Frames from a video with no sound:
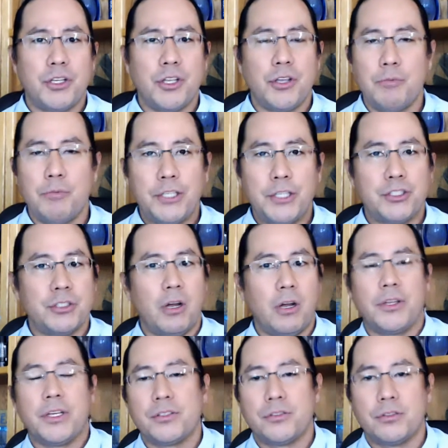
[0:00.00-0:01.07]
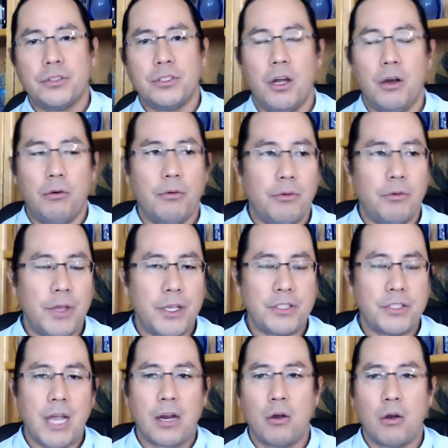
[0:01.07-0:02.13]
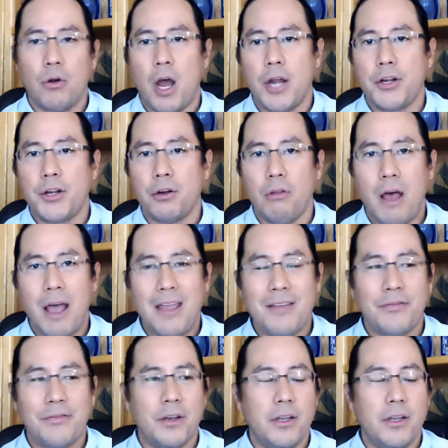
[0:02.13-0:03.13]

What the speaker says: You had mentioned all these things you got going on in your life,